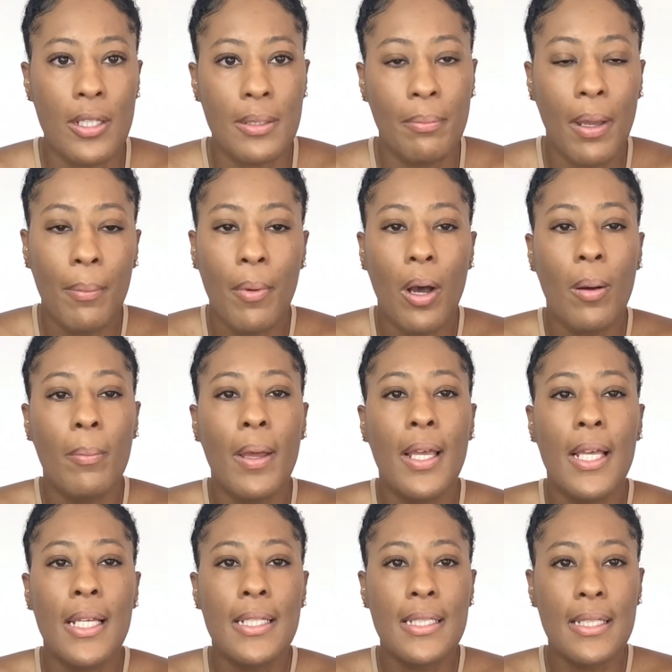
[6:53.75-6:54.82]
My mom
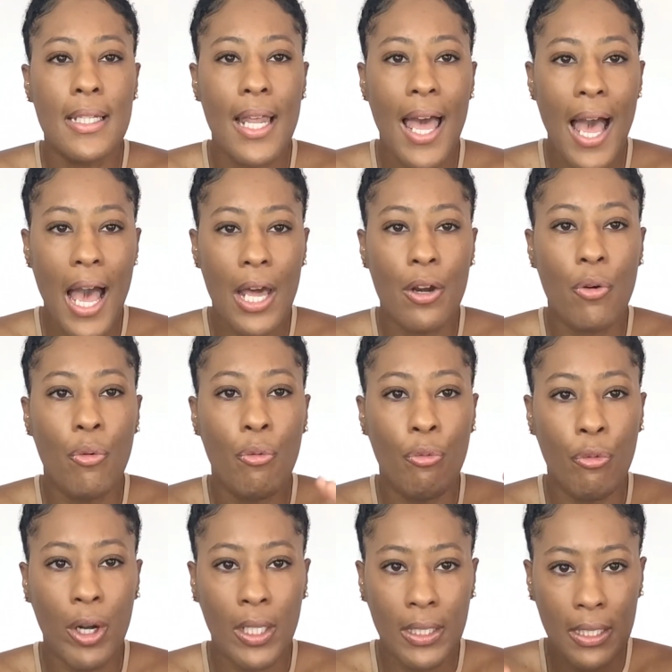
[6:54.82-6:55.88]
had
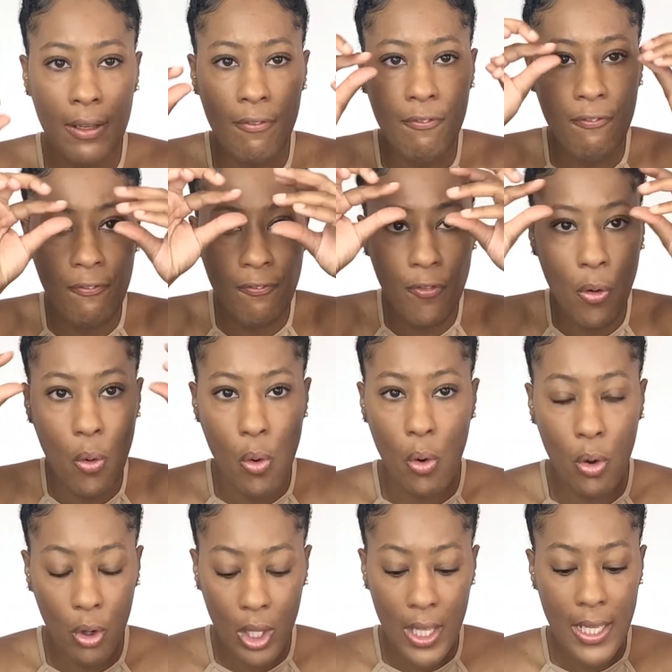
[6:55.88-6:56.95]
really
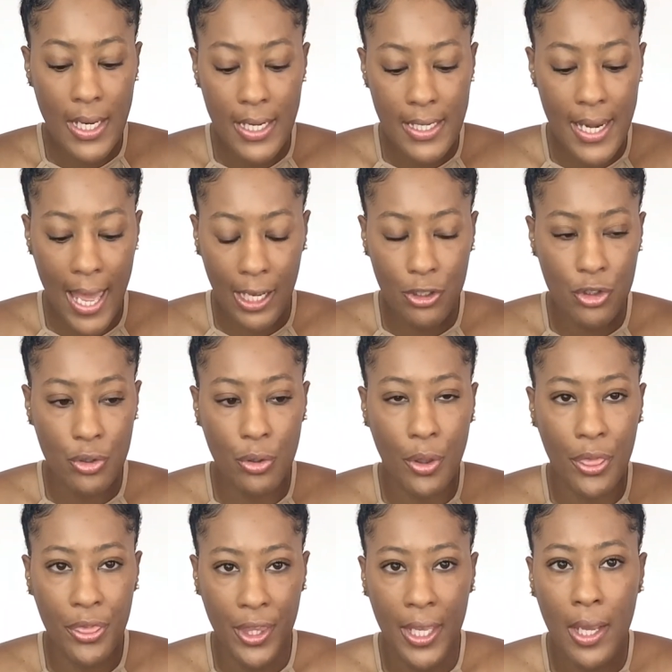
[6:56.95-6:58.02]
full, natural,
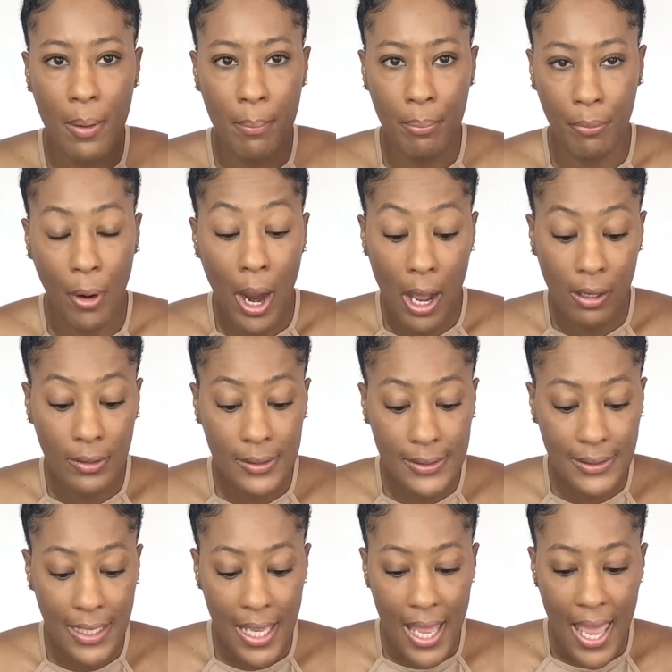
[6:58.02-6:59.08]
thick brows,
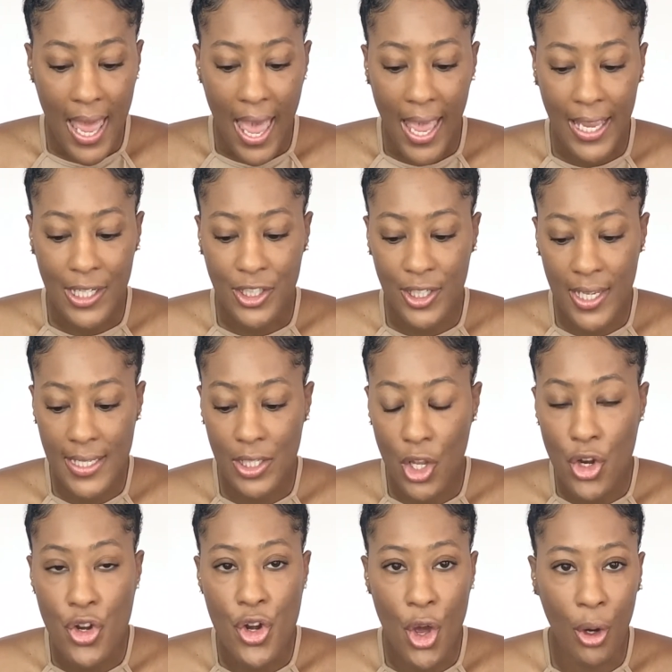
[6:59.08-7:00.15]
and she has
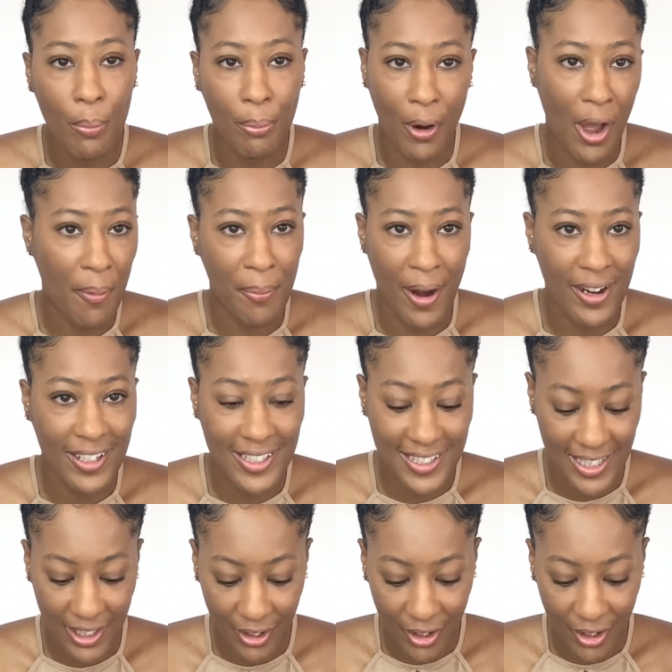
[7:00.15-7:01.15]
no brow products here.